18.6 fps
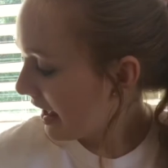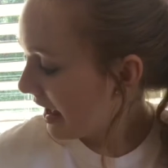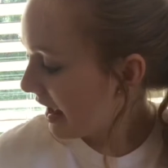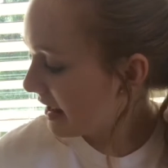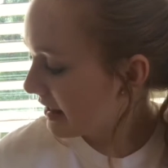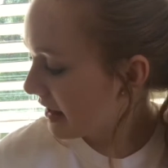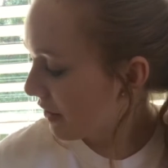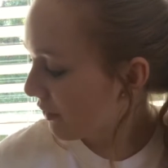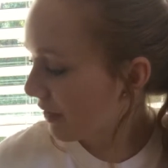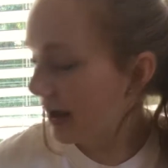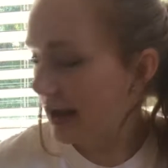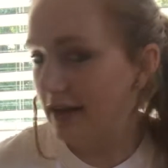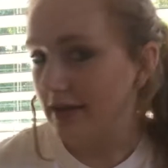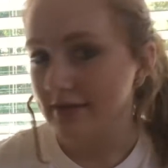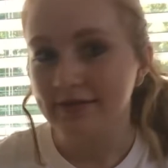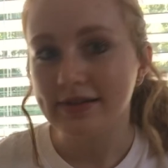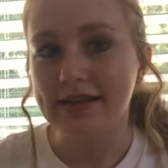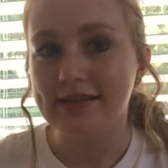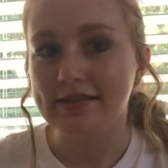Ain't that right?
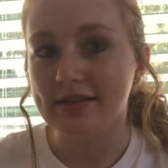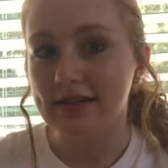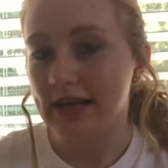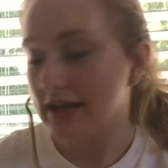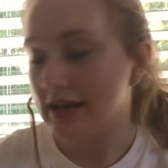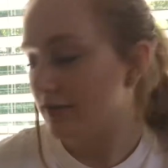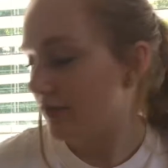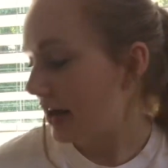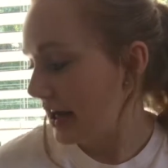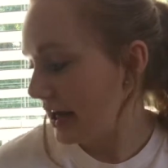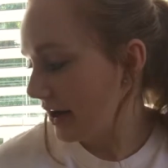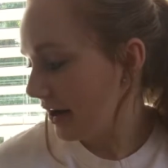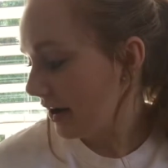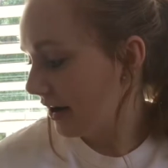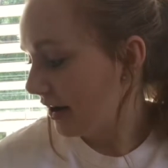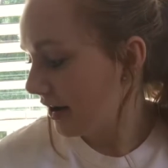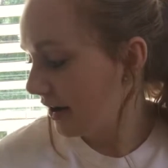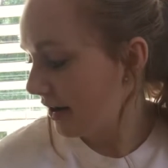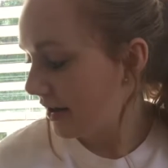He's laying right here.
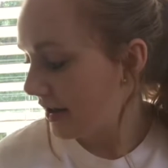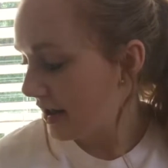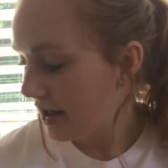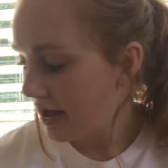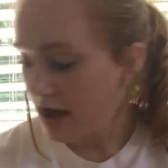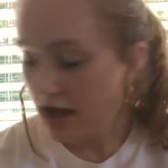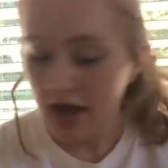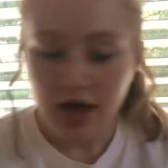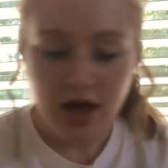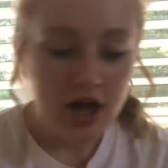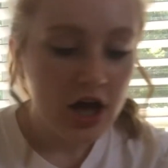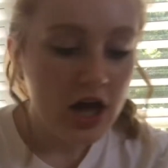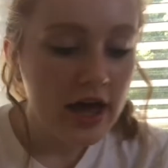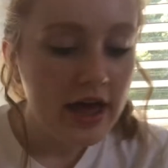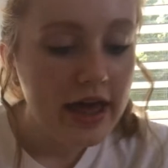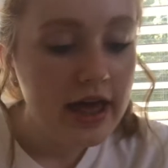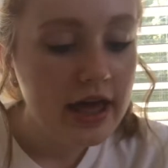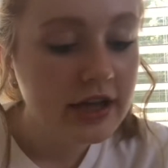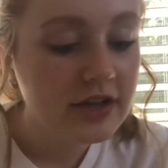
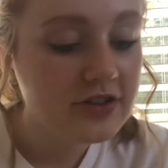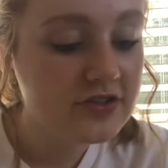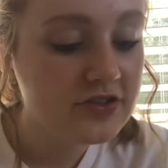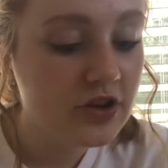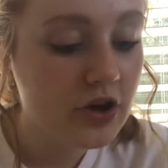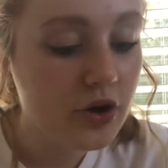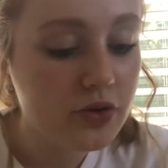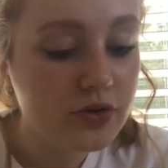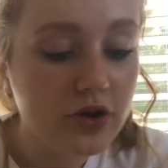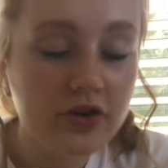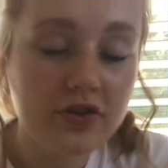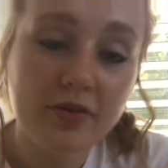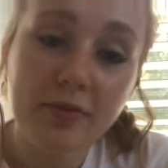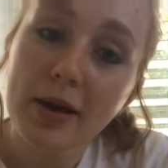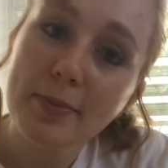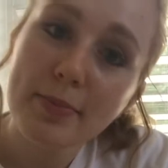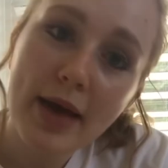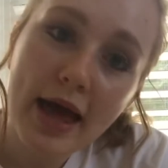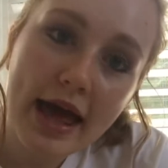So those are
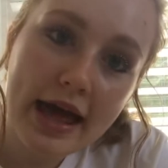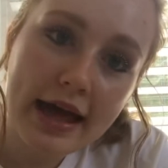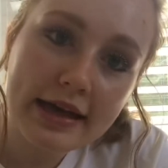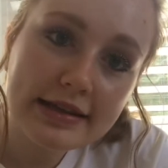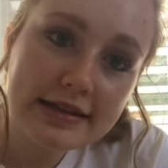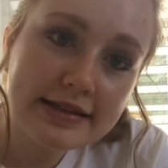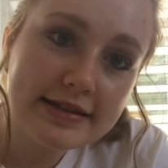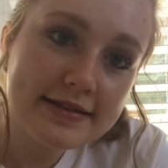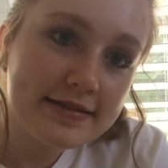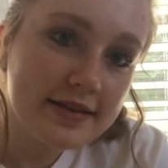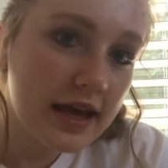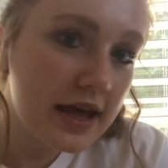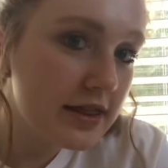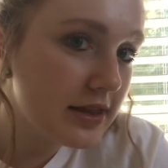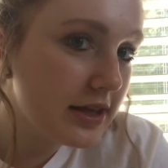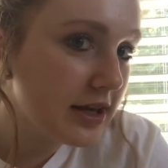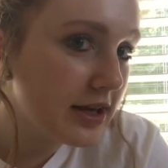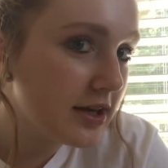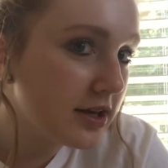my pets. And
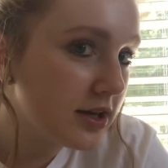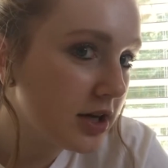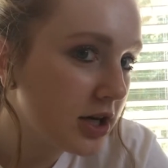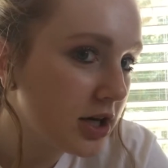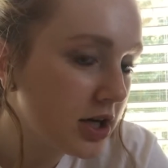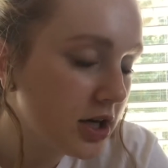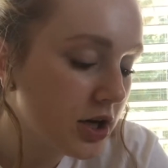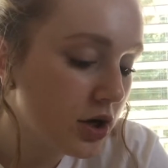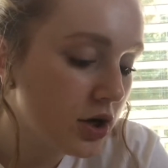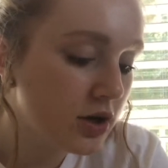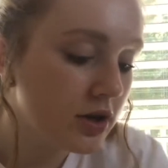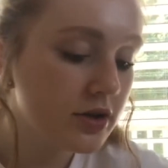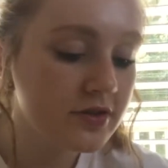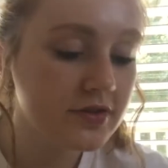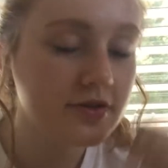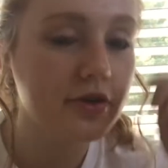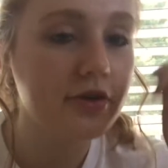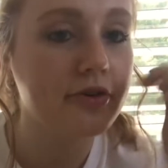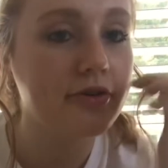then,
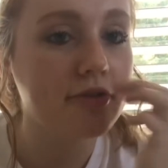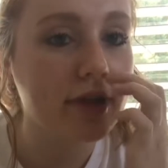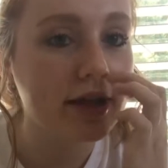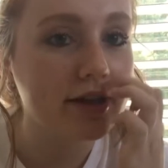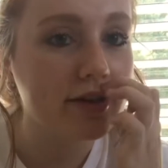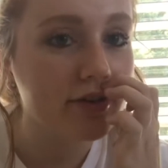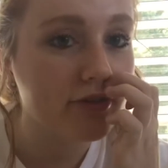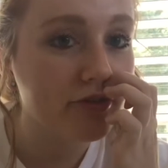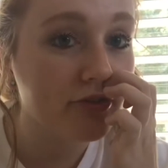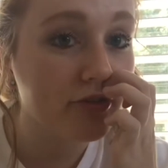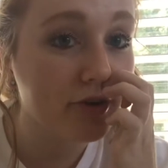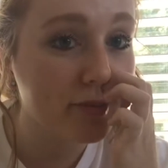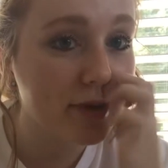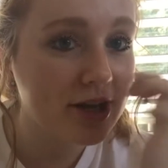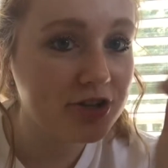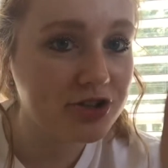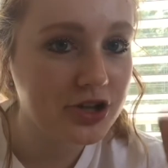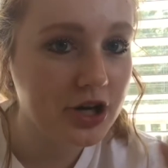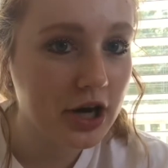so like for
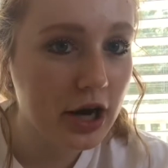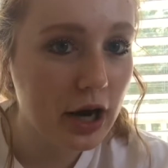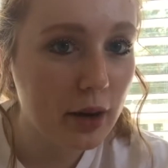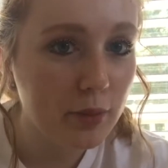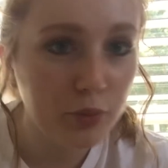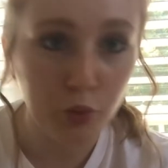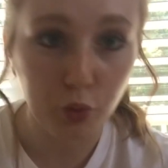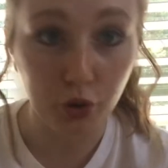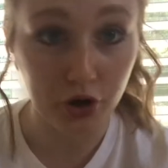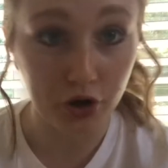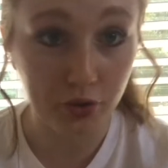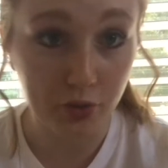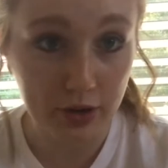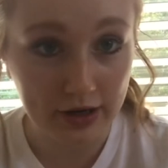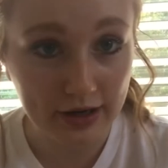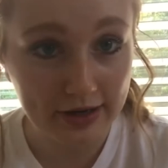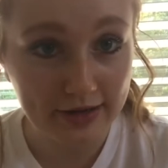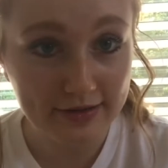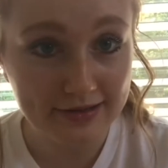my job,
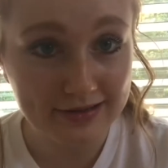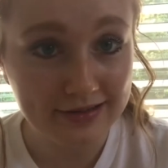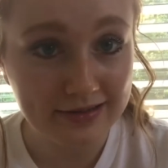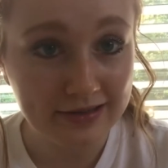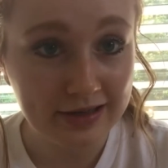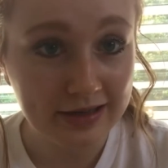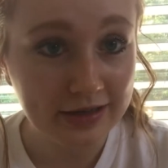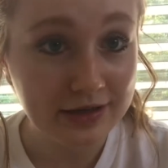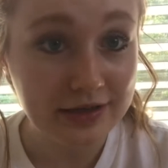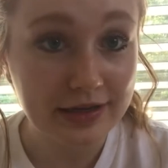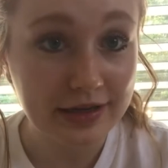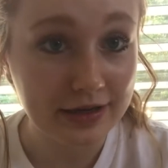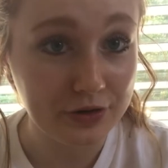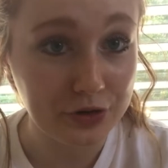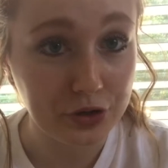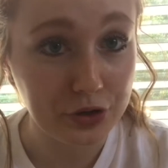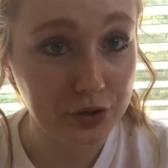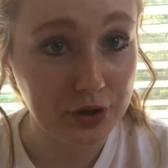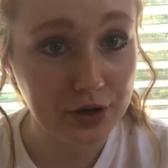work-wise,
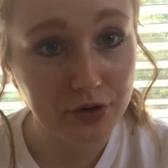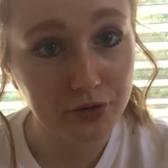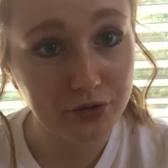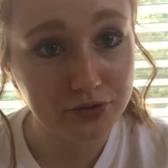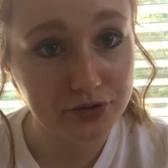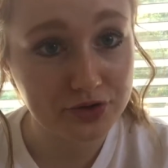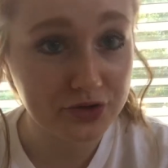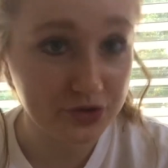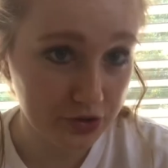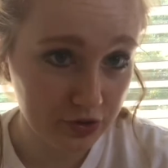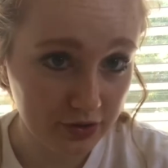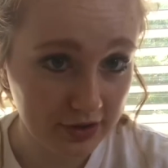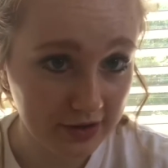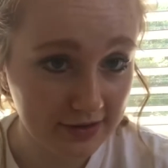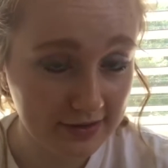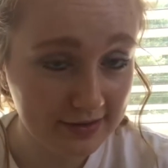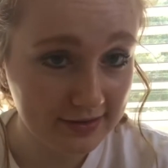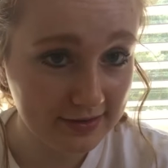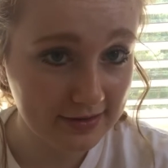no, I don't just do
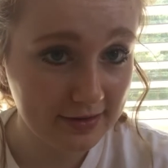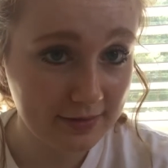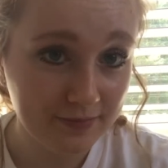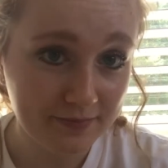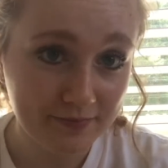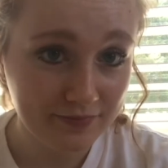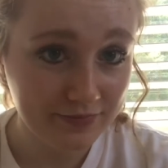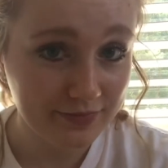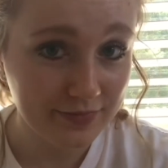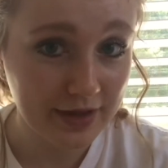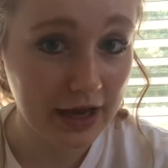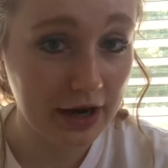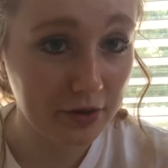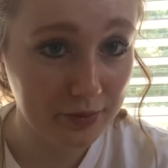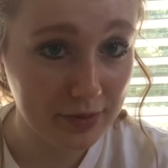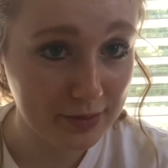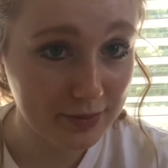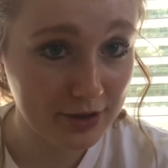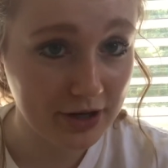this. I
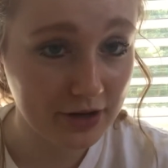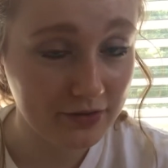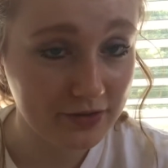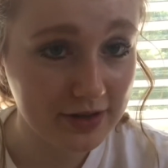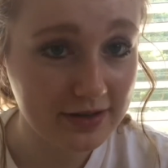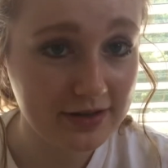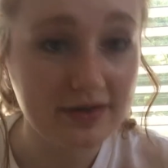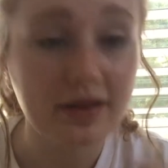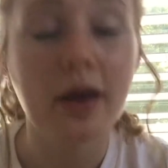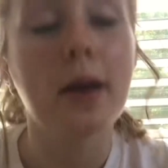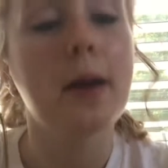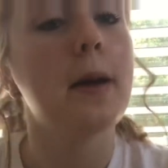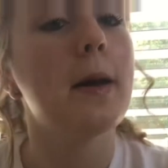don't make money off this,